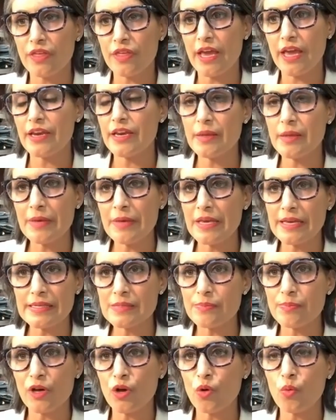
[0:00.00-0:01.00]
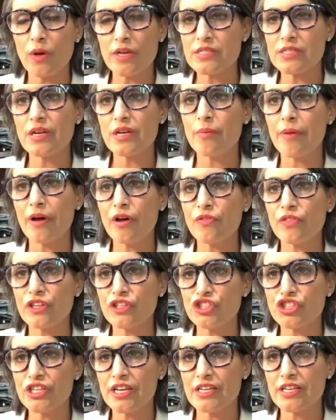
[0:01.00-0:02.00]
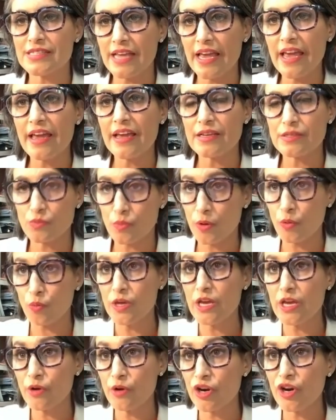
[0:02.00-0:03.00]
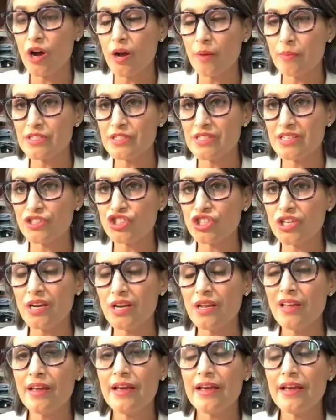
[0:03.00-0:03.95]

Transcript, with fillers: the NDP's bill wasn't about the GSAs when we were in opposition.